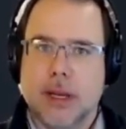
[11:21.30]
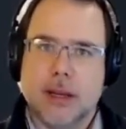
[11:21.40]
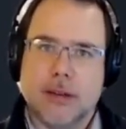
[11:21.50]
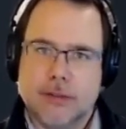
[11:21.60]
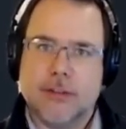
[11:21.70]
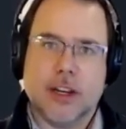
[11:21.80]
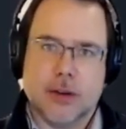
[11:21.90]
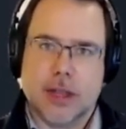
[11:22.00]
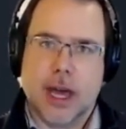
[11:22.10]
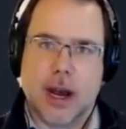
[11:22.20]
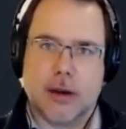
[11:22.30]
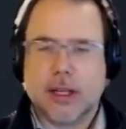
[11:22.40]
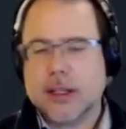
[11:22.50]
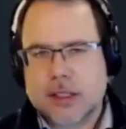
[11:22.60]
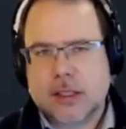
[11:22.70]
me figure that out.
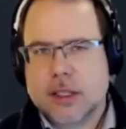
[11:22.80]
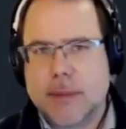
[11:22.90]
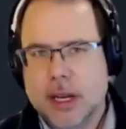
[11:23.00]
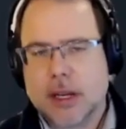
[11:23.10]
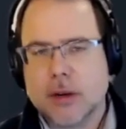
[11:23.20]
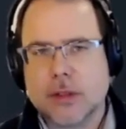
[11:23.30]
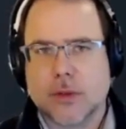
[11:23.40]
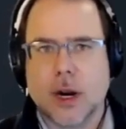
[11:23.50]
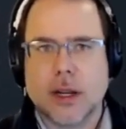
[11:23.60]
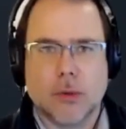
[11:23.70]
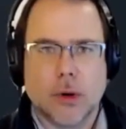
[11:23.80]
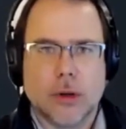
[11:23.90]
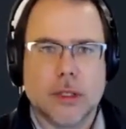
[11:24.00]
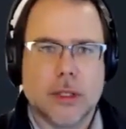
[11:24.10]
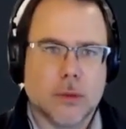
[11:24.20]
And this, I mean, it goes for any
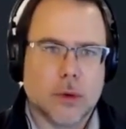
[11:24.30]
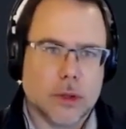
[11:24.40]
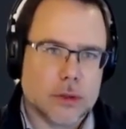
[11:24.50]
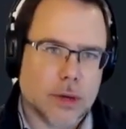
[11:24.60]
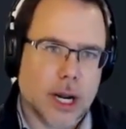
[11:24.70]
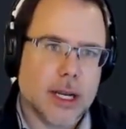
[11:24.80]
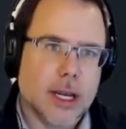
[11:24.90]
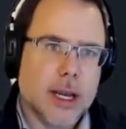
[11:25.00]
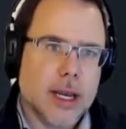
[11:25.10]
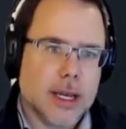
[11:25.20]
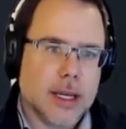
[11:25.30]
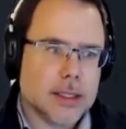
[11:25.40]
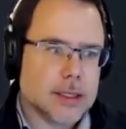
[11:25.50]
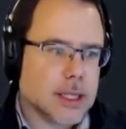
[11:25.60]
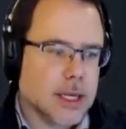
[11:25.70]
role in the world, right?
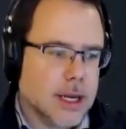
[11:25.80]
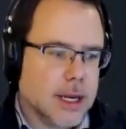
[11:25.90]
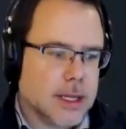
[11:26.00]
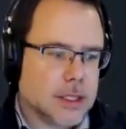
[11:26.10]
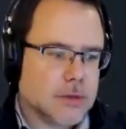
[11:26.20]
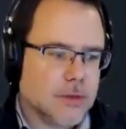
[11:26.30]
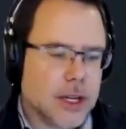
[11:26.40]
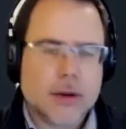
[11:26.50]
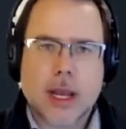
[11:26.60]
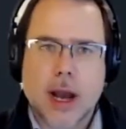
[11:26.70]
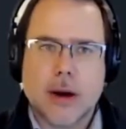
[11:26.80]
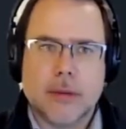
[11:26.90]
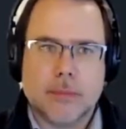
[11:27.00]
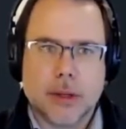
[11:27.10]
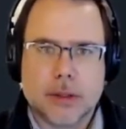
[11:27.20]
Is is figuring out
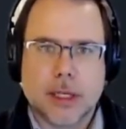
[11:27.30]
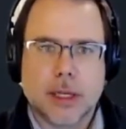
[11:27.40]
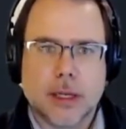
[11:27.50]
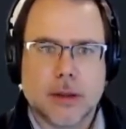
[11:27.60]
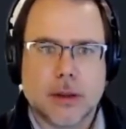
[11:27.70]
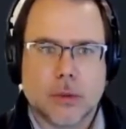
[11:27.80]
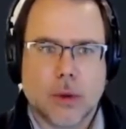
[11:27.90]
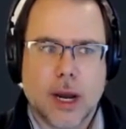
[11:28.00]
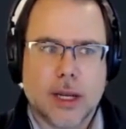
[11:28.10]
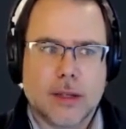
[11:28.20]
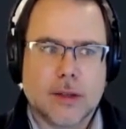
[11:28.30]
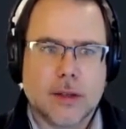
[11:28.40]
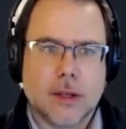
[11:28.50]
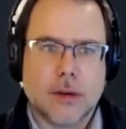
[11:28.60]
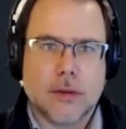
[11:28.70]
and building the right,
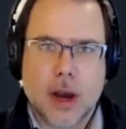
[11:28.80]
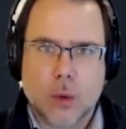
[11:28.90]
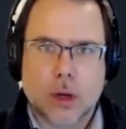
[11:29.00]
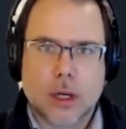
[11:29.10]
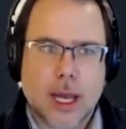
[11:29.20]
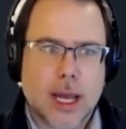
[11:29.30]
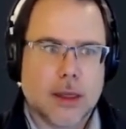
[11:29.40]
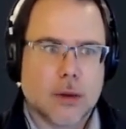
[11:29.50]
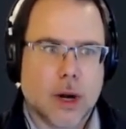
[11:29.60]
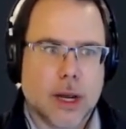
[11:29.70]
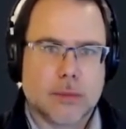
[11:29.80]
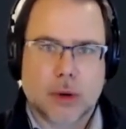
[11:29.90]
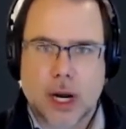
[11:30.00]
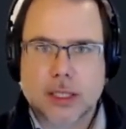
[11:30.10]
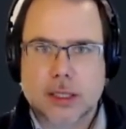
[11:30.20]
network and the right
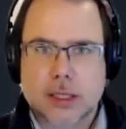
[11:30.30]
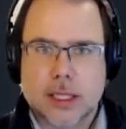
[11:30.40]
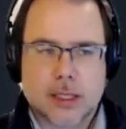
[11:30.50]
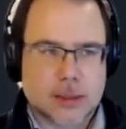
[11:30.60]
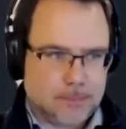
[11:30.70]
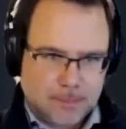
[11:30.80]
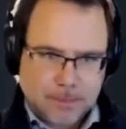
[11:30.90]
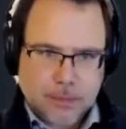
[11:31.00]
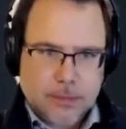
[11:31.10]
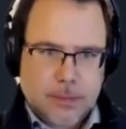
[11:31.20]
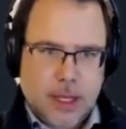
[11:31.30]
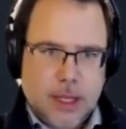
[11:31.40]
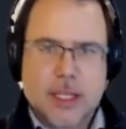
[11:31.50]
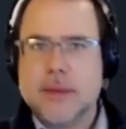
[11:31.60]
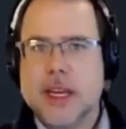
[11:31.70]
processes
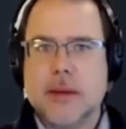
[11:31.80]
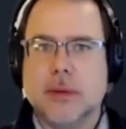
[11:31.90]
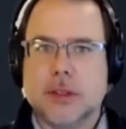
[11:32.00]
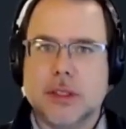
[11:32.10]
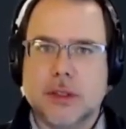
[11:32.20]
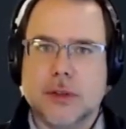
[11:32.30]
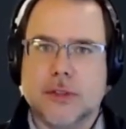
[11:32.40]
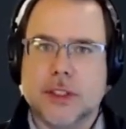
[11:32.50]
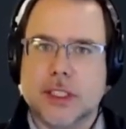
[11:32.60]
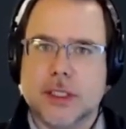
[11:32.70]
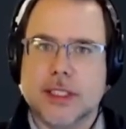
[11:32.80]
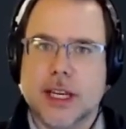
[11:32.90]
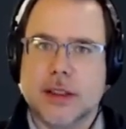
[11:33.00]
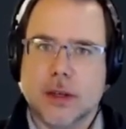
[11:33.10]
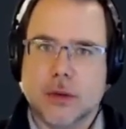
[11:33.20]
to be able to
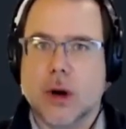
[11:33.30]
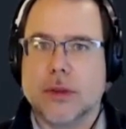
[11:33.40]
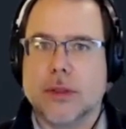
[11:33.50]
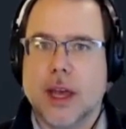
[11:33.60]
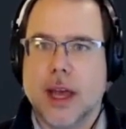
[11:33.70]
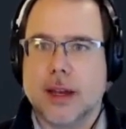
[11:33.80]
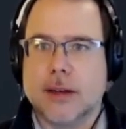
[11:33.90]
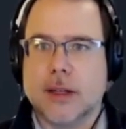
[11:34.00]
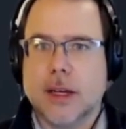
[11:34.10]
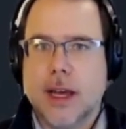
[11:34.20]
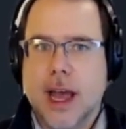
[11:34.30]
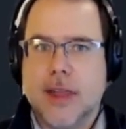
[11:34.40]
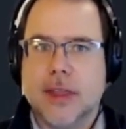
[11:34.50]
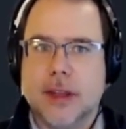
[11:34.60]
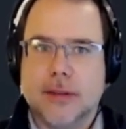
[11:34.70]
facilitate the growth and
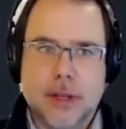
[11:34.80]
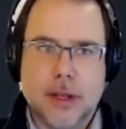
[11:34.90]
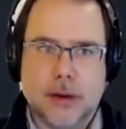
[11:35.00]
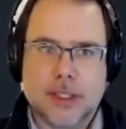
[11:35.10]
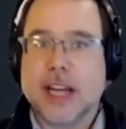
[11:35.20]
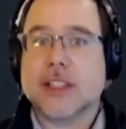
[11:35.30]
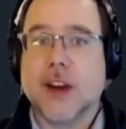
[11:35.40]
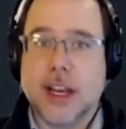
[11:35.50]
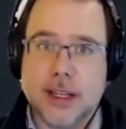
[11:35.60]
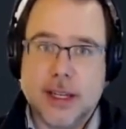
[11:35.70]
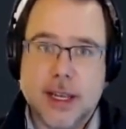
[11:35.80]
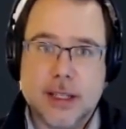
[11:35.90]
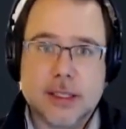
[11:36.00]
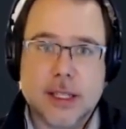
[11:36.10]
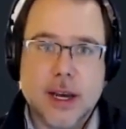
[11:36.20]
the, satisfying the
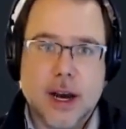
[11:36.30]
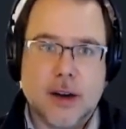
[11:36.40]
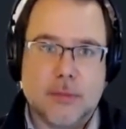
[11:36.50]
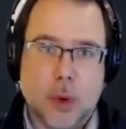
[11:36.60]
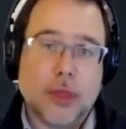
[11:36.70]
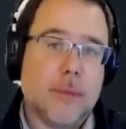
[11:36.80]
needs of both the